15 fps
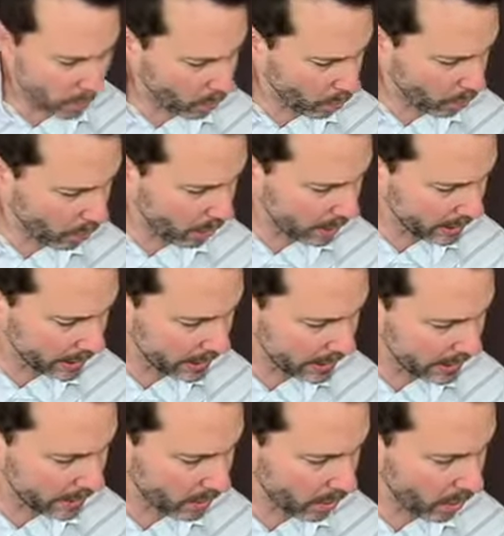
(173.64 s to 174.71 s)
work
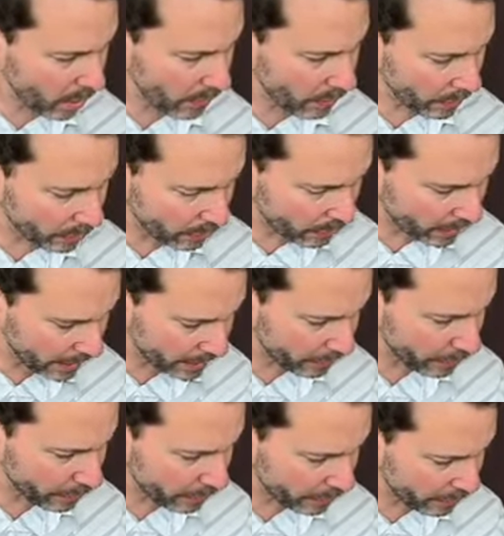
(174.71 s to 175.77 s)
here on at
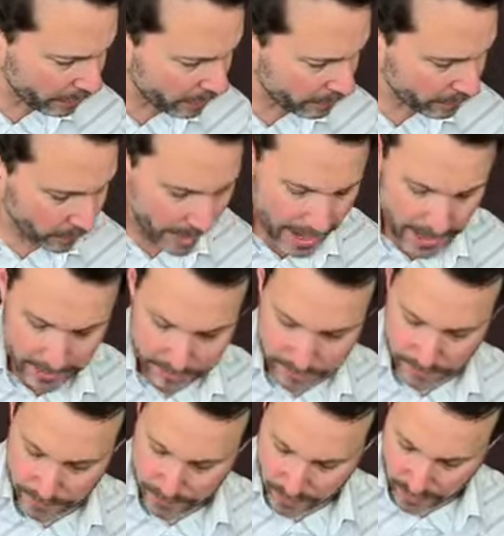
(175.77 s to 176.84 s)
the third fret
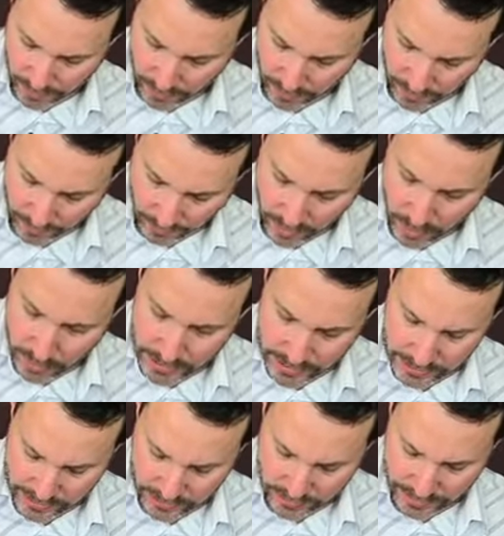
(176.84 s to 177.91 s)
on the low E
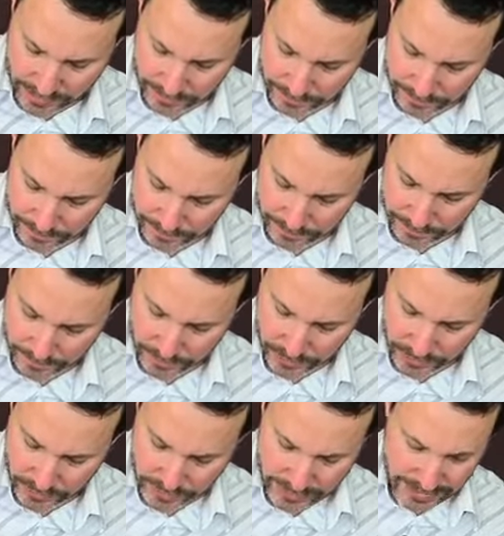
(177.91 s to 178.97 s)
string,
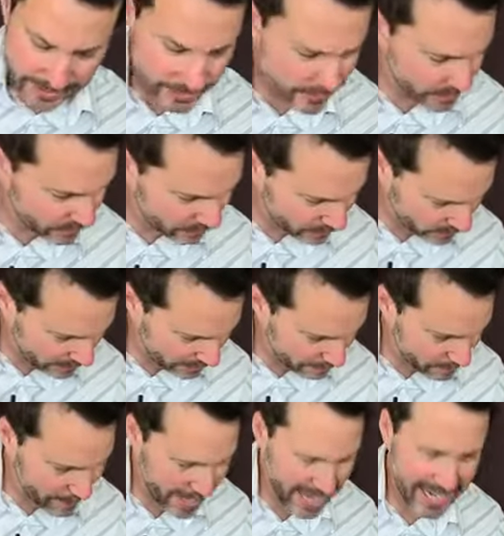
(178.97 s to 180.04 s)
so you
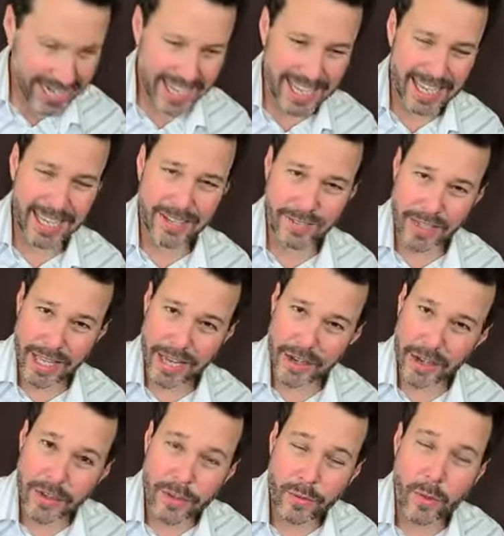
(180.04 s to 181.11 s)
can bend it. If you get a
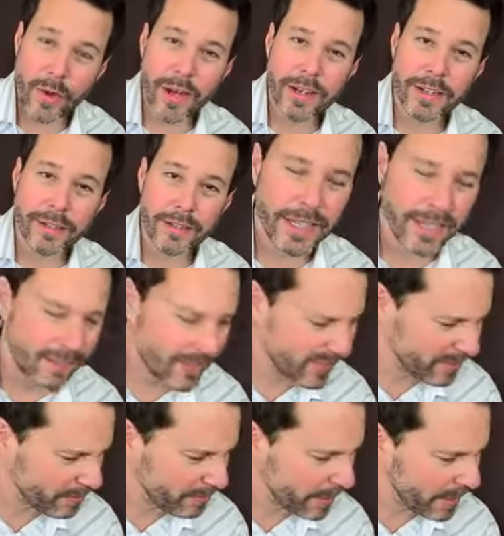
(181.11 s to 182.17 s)
good one, give it
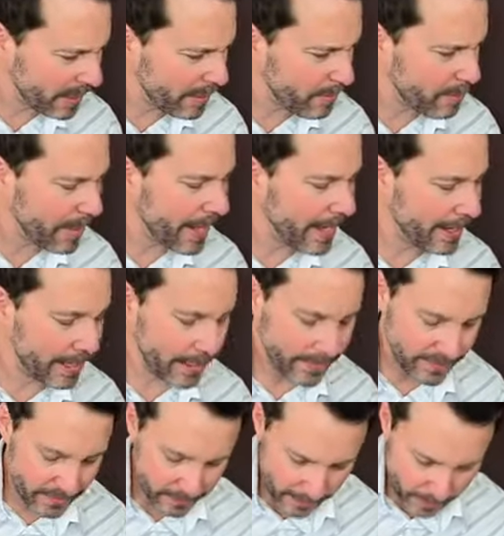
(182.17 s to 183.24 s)
some bend, give
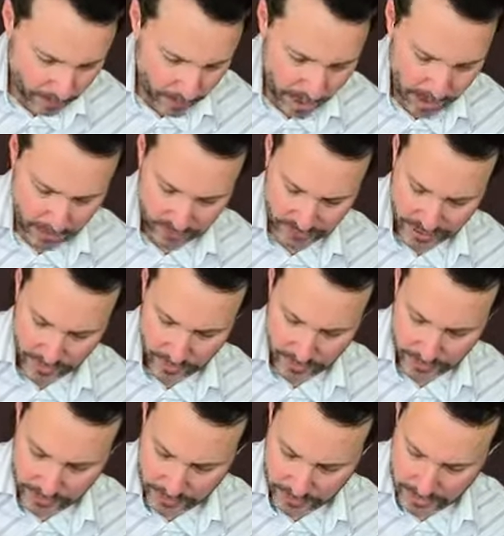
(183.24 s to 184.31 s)
it some vibrato, it'll sound
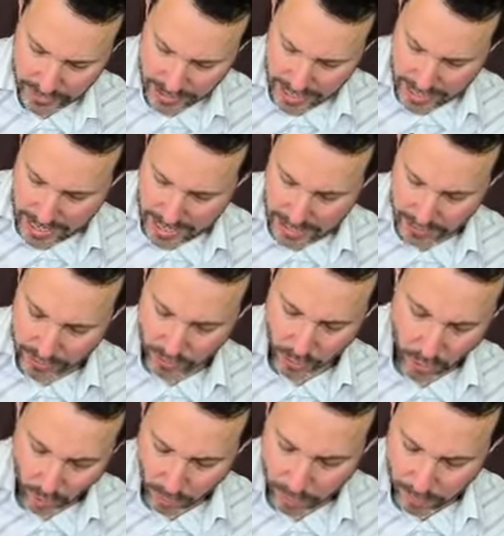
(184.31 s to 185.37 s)
really good. And your
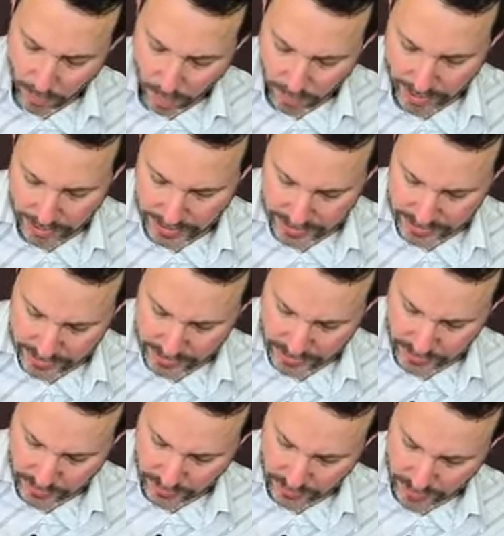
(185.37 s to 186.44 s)
whole point is
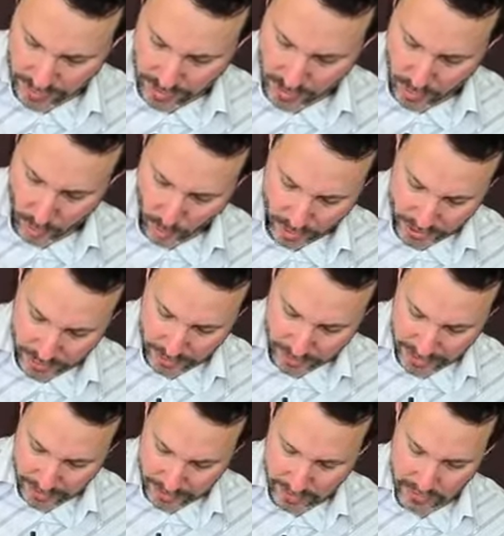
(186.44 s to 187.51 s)
to, when you
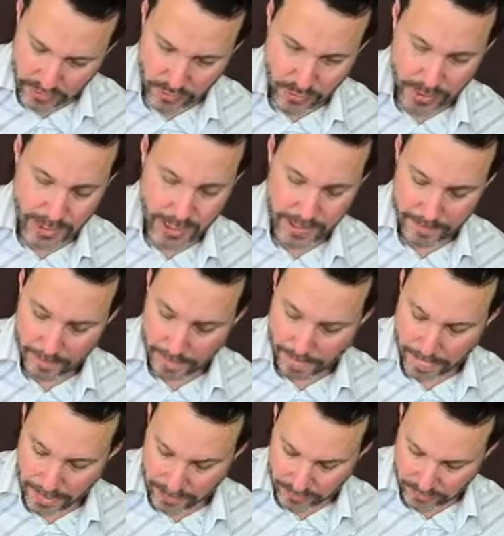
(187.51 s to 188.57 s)
pick the string,
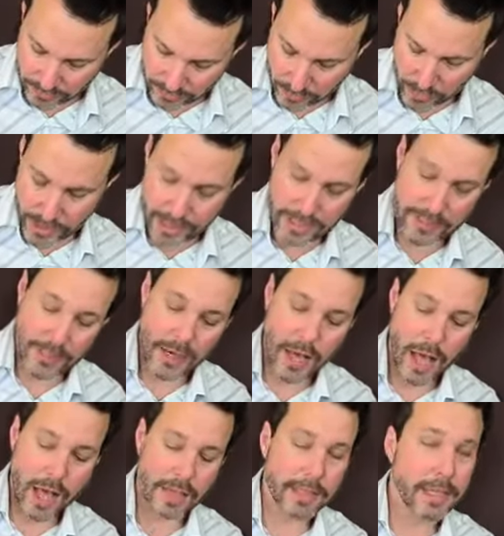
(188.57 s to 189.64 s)
if the string is
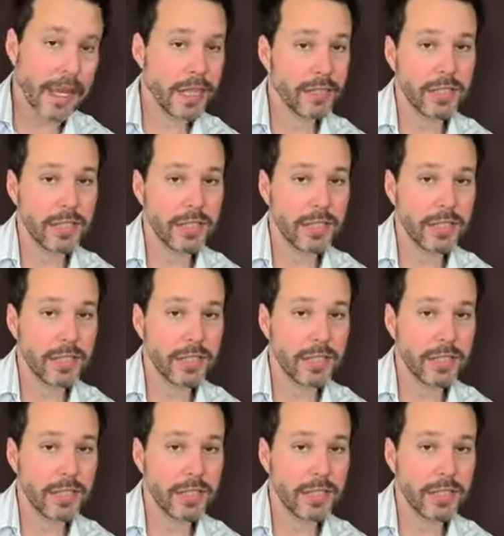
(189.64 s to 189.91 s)
not